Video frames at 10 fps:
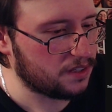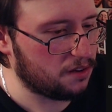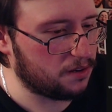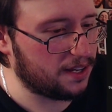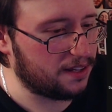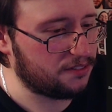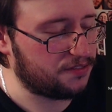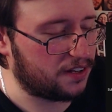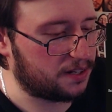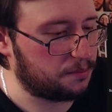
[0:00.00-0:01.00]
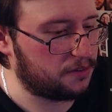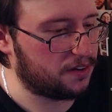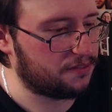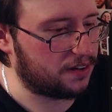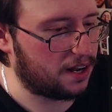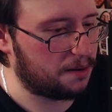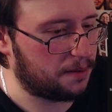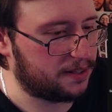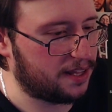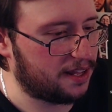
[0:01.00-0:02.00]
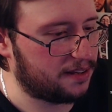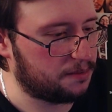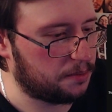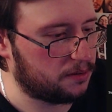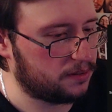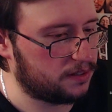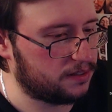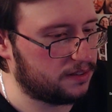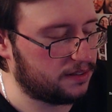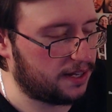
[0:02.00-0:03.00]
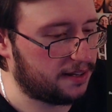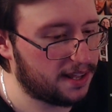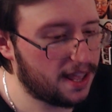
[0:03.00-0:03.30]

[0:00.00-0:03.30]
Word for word: Oh, yeah, that's fucking movie. I forgot about that. Napoleon. Okay.